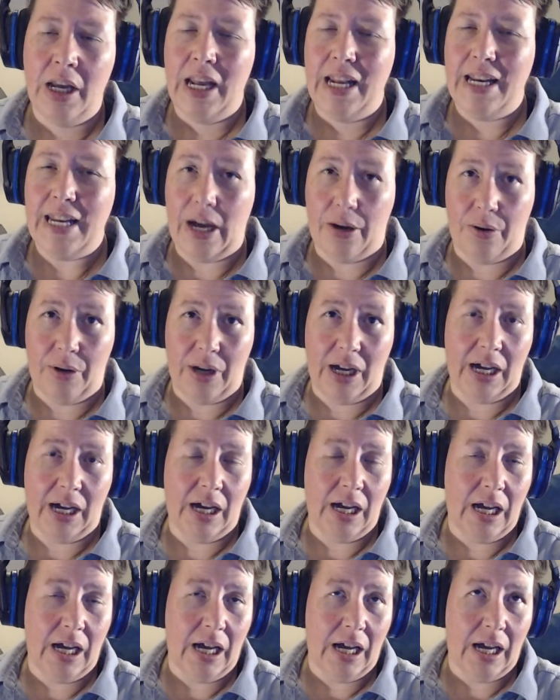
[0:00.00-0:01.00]
Now,
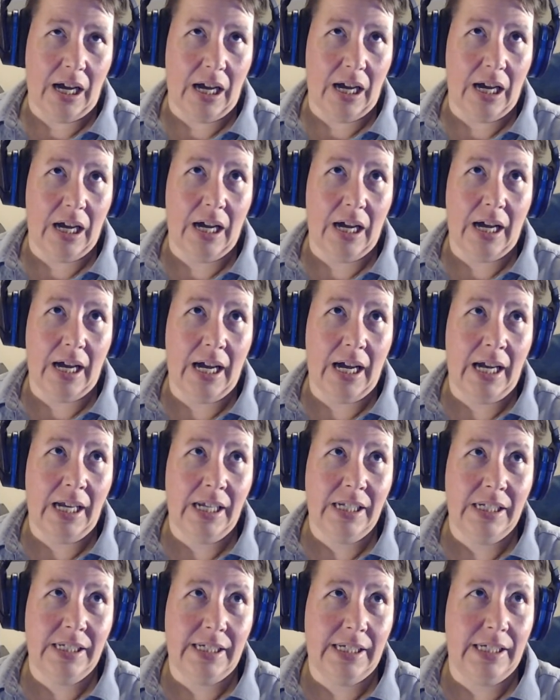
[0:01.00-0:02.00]
I
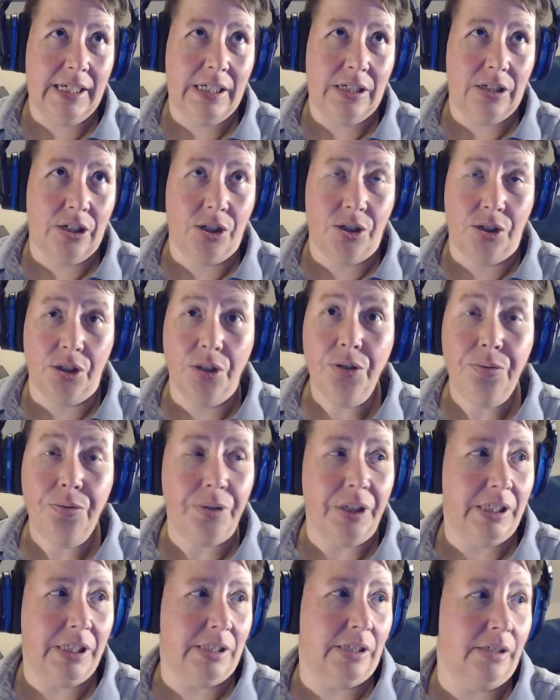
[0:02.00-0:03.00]
need a good
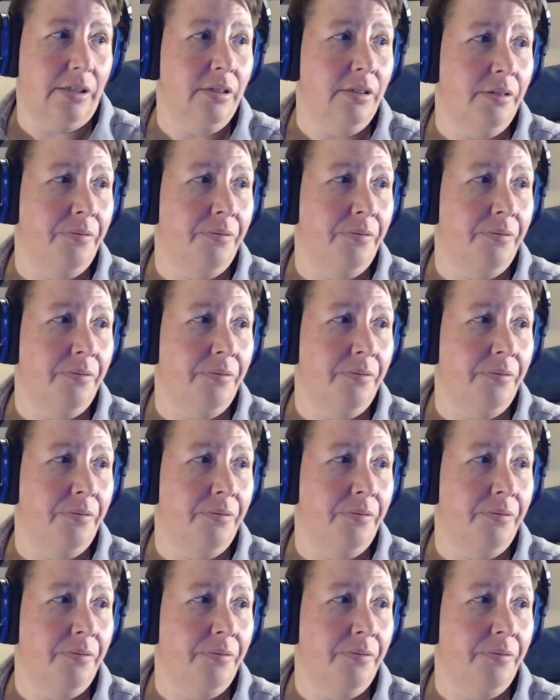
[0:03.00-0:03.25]
reason.